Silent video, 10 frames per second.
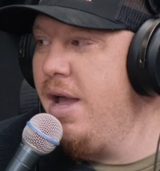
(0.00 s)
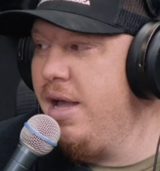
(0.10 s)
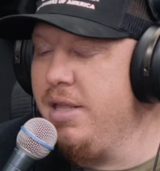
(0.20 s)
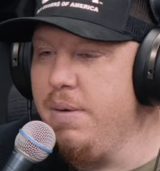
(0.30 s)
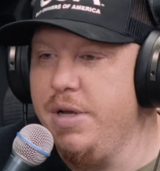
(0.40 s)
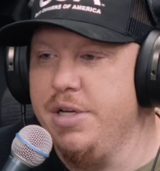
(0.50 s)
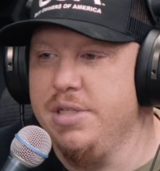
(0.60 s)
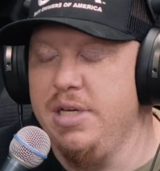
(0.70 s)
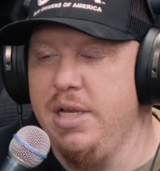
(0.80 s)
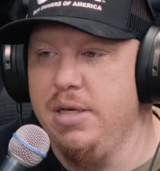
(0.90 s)
I think we
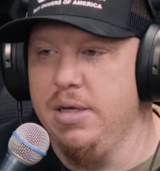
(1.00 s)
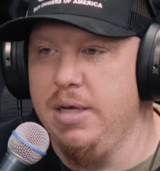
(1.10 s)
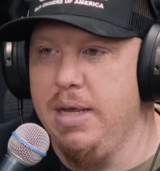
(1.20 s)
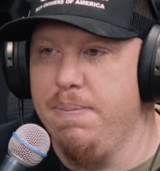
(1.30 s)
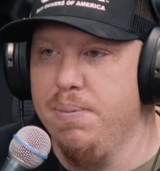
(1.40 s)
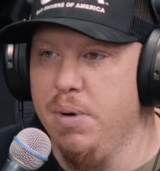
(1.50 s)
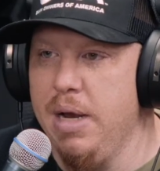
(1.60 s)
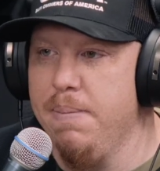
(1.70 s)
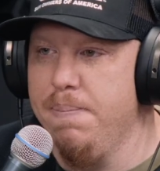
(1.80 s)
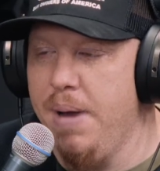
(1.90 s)
just need to
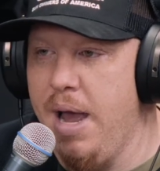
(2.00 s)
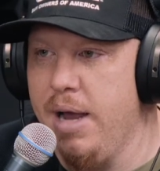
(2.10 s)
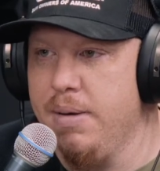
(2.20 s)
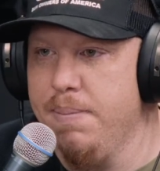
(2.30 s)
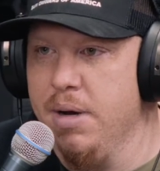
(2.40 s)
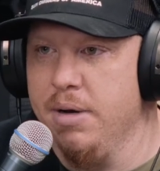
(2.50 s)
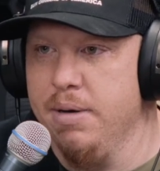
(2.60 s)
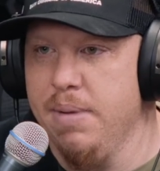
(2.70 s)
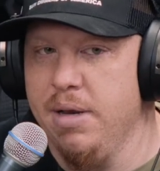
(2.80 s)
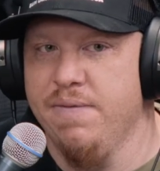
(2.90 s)
bring back
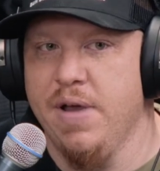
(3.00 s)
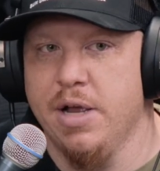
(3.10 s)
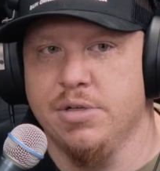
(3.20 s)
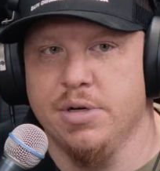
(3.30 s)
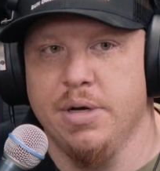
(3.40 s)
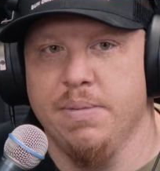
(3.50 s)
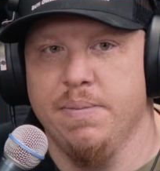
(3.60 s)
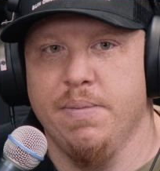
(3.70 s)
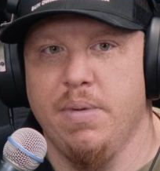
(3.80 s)
American manufacturing